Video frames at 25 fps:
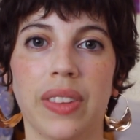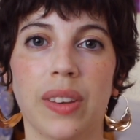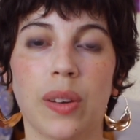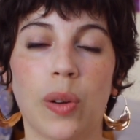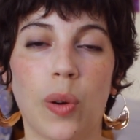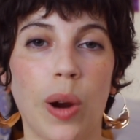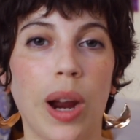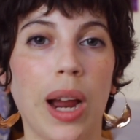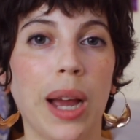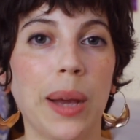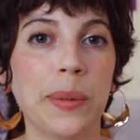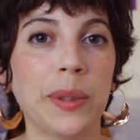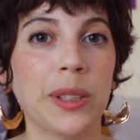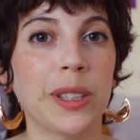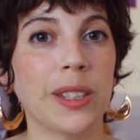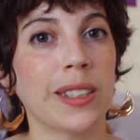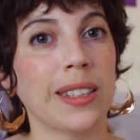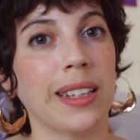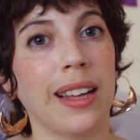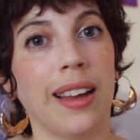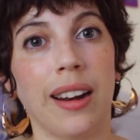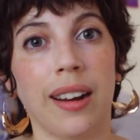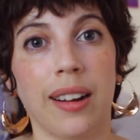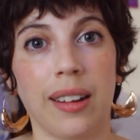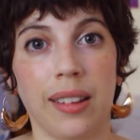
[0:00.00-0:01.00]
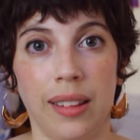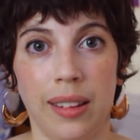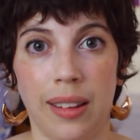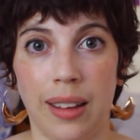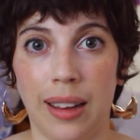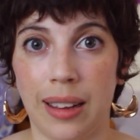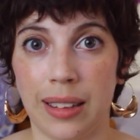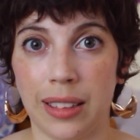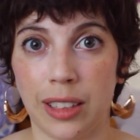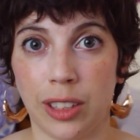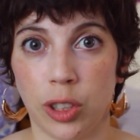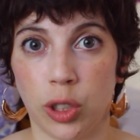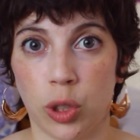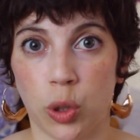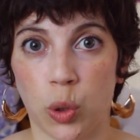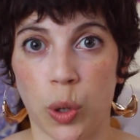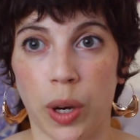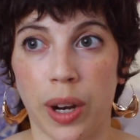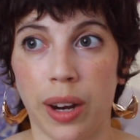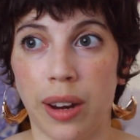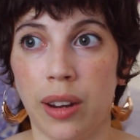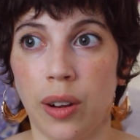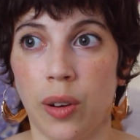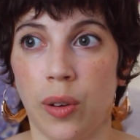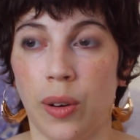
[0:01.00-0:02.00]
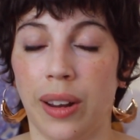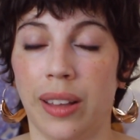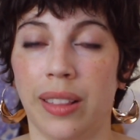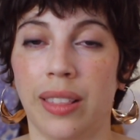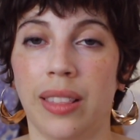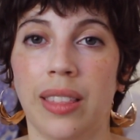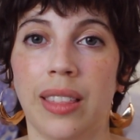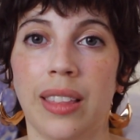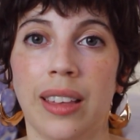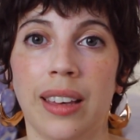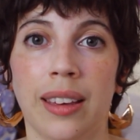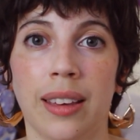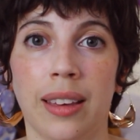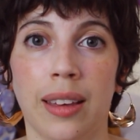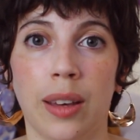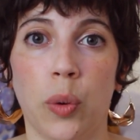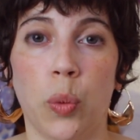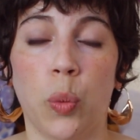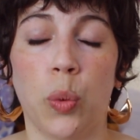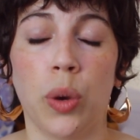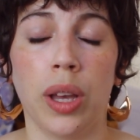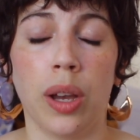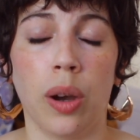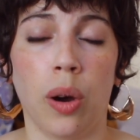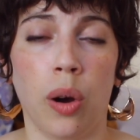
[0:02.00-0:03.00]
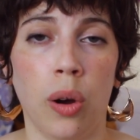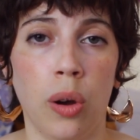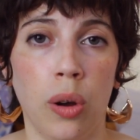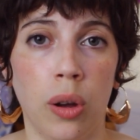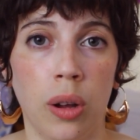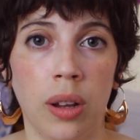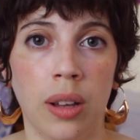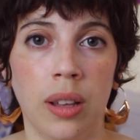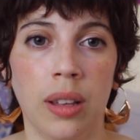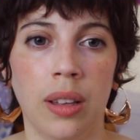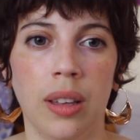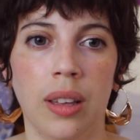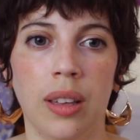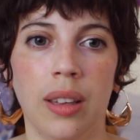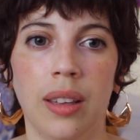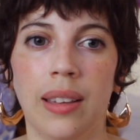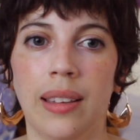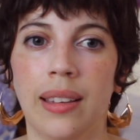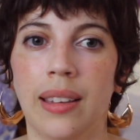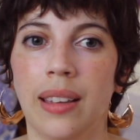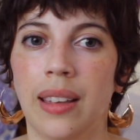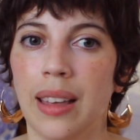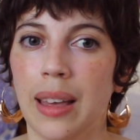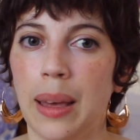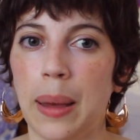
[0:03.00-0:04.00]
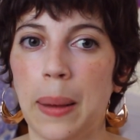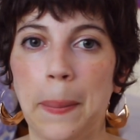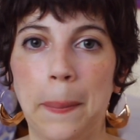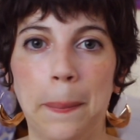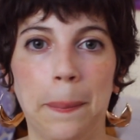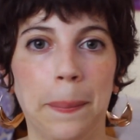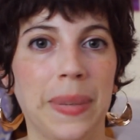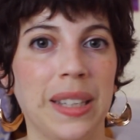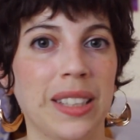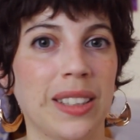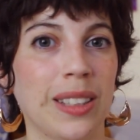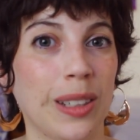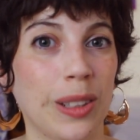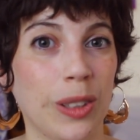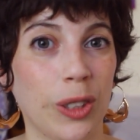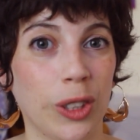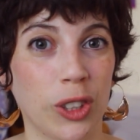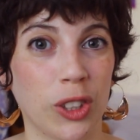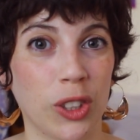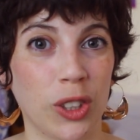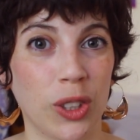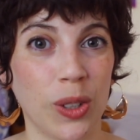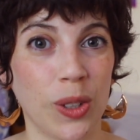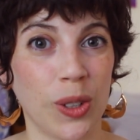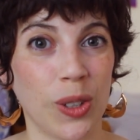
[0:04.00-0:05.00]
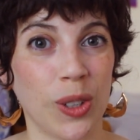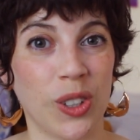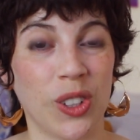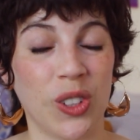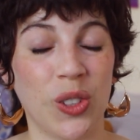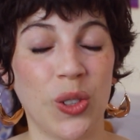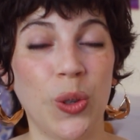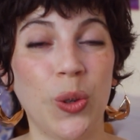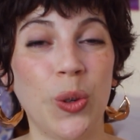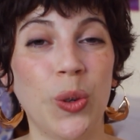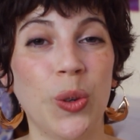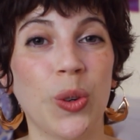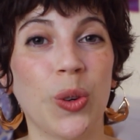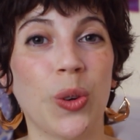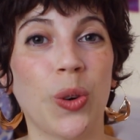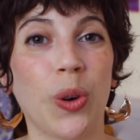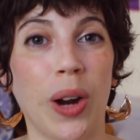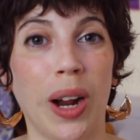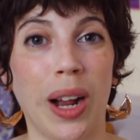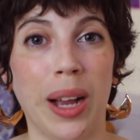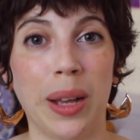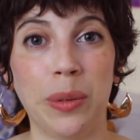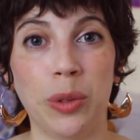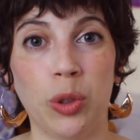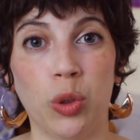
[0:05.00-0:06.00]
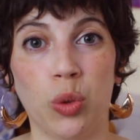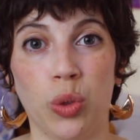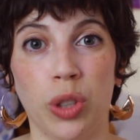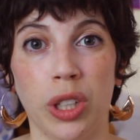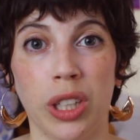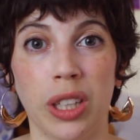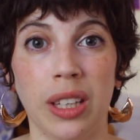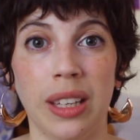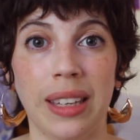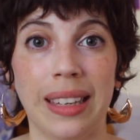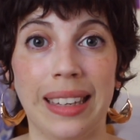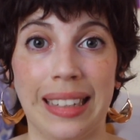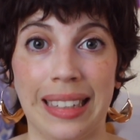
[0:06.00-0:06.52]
Grimes is not a class traitor. I think we all misunderstood who Grimes really